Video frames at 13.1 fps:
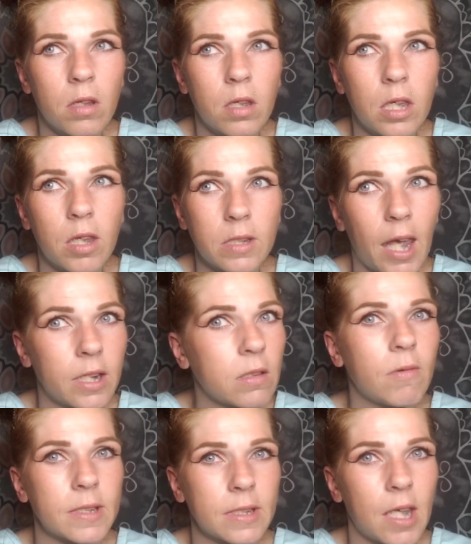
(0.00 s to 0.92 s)
It
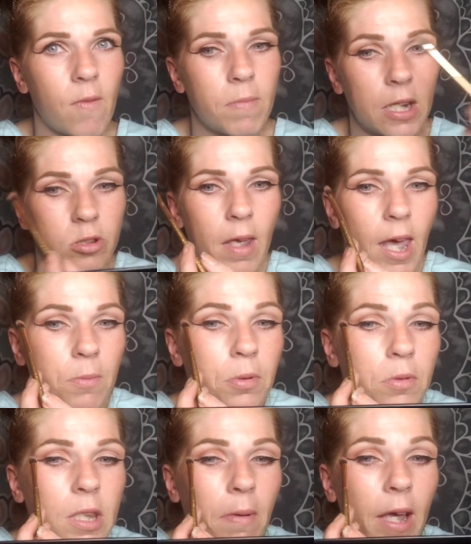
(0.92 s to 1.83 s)
technically was a 7-bedroom. It had a
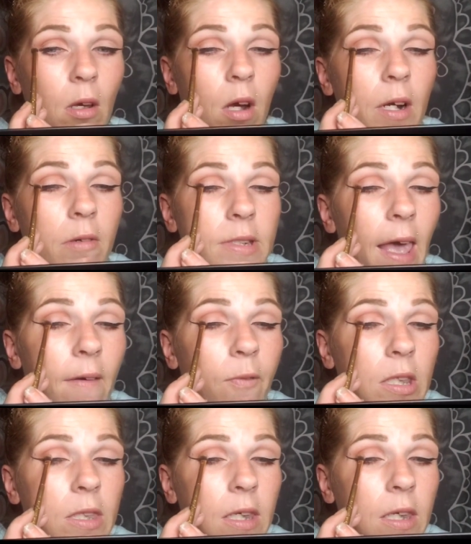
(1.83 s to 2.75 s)
pool in the backyard. It was
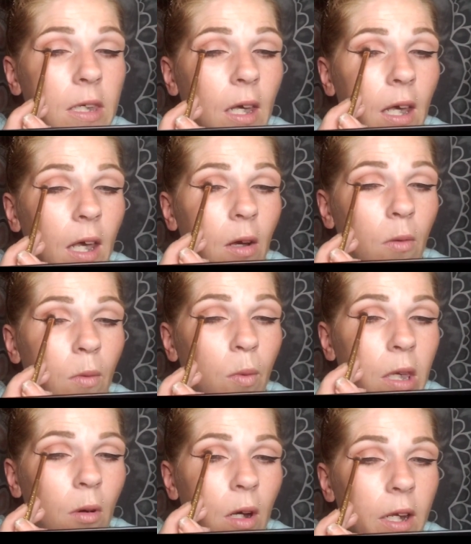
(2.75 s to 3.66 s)
everything
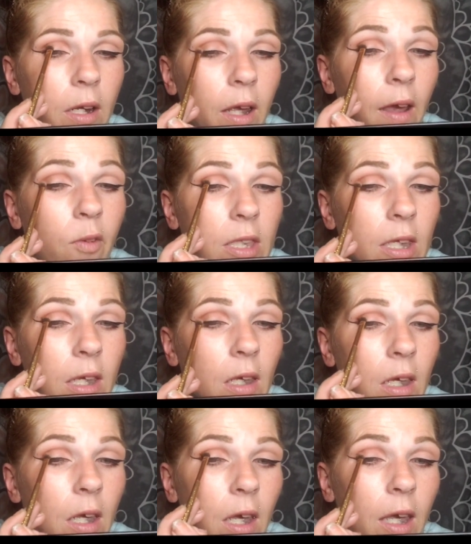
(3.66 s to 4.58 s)
we wanted. Everything.
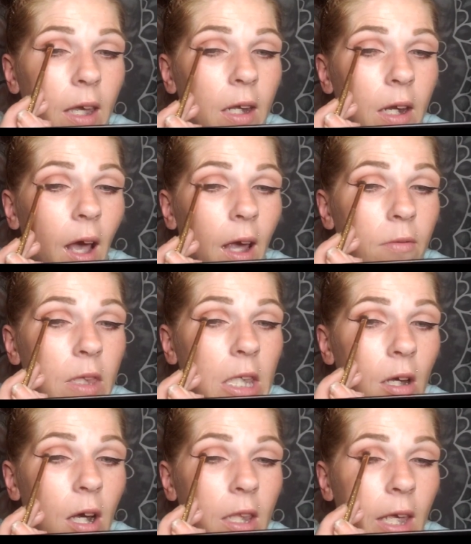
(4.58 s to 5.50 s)
And I really
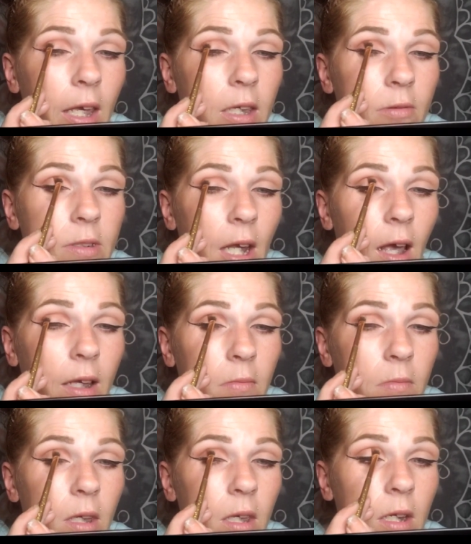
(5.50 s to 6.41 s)
thought that it was
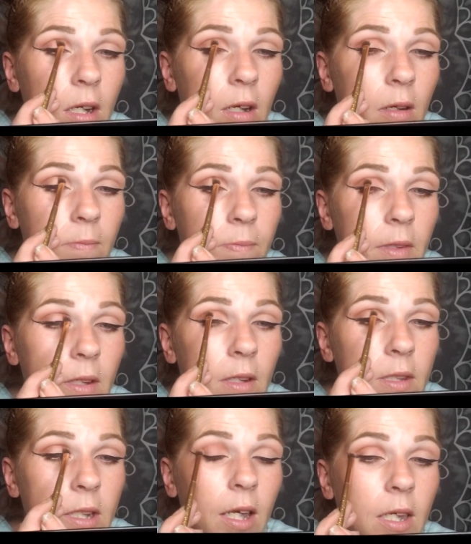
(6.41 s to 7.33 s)
time. And
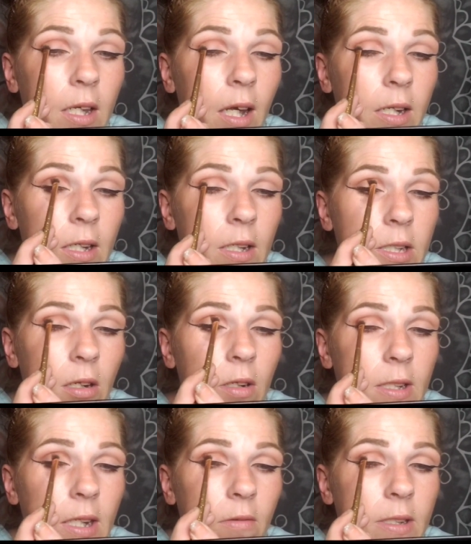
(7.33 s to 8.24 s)
today he kind of showed
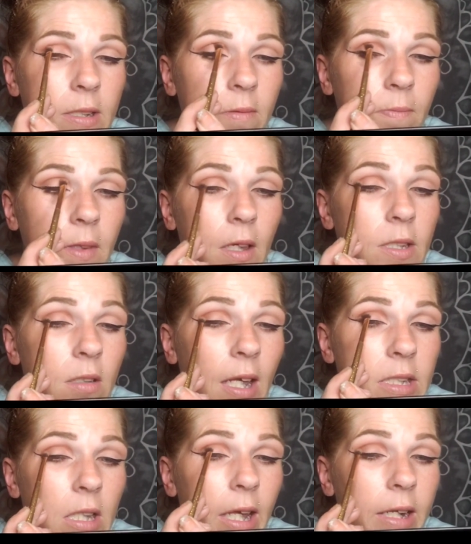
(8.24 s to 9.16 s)
us that it wasn't. So
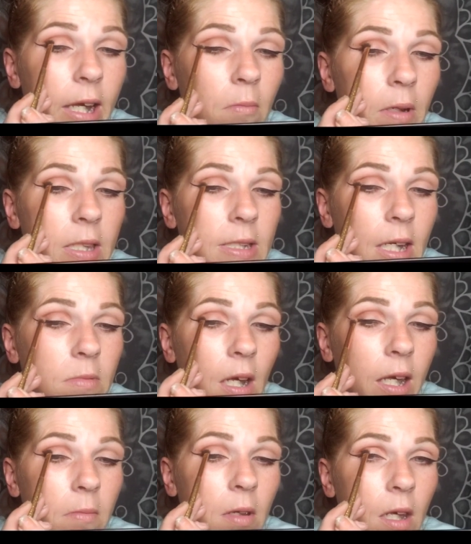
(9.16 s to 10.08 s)
that's a letdown. But at the same
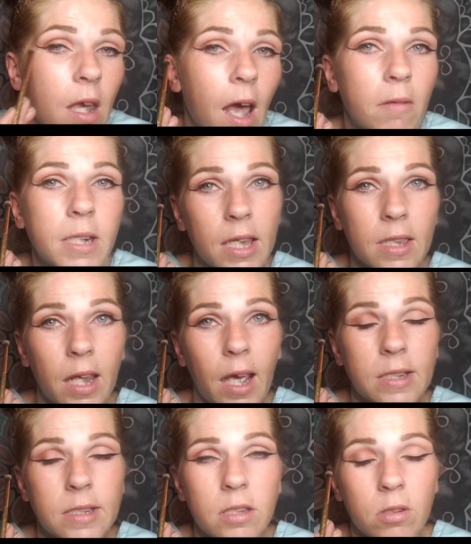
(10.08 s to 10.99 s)
time, I'm taking that
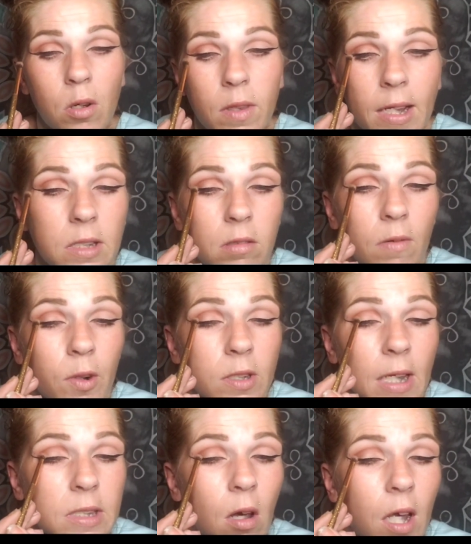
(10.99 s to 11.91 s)
as, you know, that's the
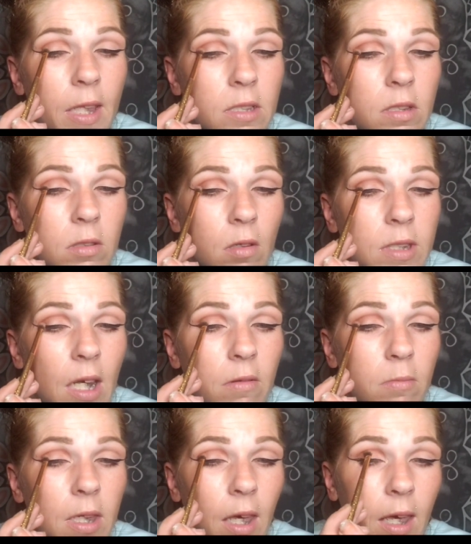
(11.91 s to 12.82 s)
universe, that's God, that's, you know,
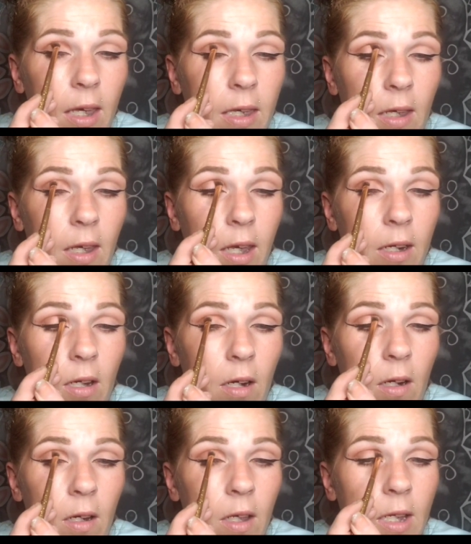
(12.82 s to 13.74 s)
telling me, hey, and
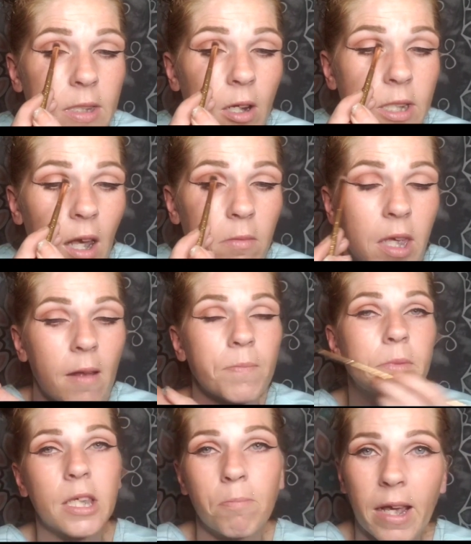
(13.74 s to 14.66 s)
her, it's not time yet.
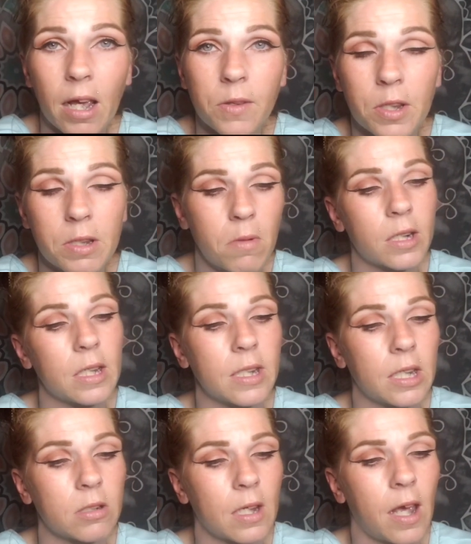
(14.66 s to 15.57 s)
Get back out there on the market,
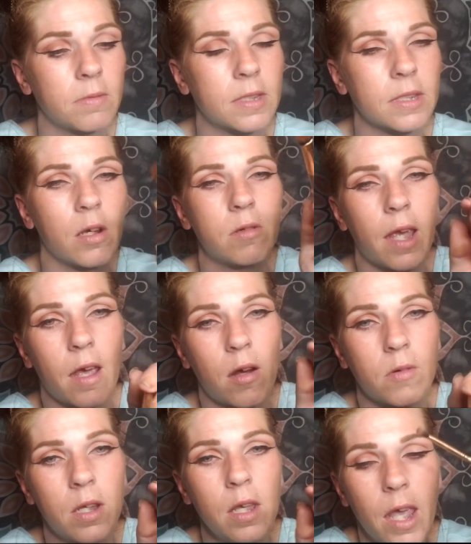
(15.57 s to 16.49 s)
take your time, slow
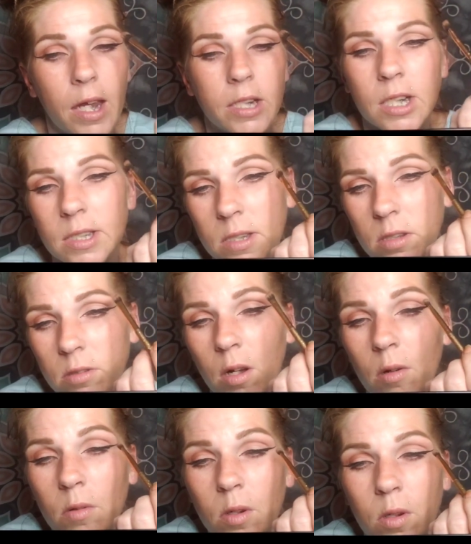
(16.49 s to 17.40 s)
down, and just, you
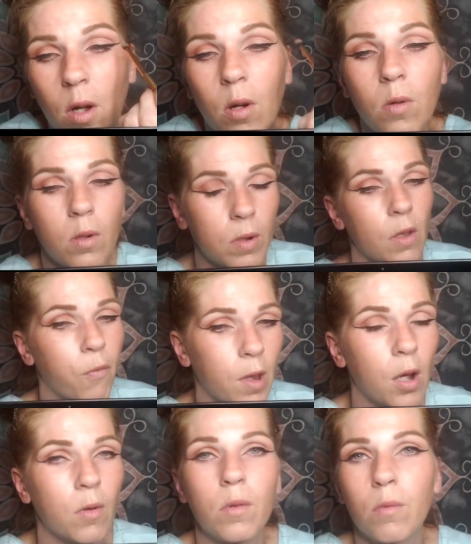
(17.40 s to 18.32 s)
know, go with the
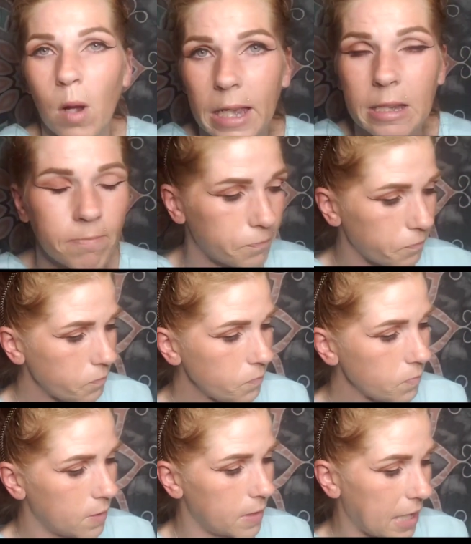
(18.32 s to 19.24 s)
flow, right?
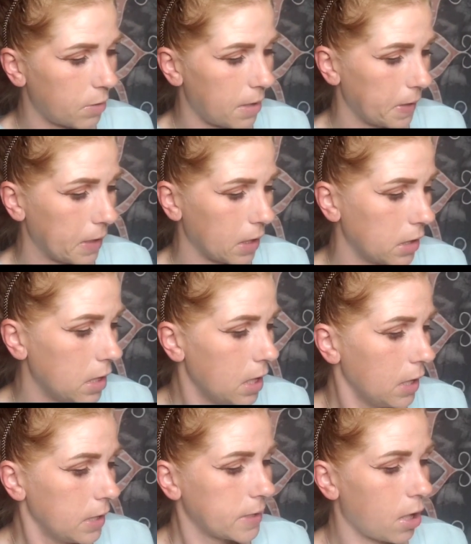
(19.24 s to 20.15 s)
That's what I'm thinking.
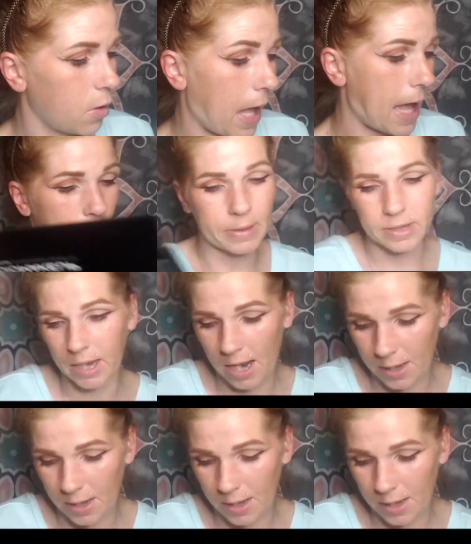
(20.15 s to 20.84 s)
So that happened today